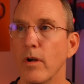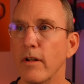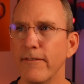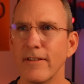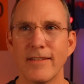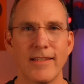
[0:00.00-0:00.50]

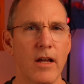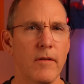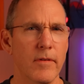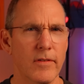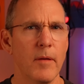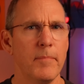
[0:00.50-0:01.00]
What if it's
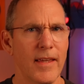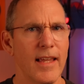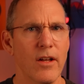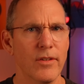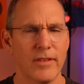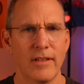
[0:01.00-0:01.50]

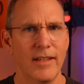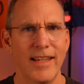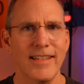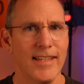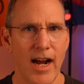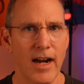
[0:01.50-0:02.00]
something else
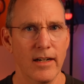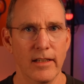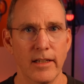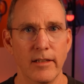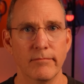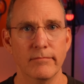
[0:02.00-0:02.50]

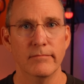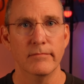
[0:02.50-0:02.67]
entirely?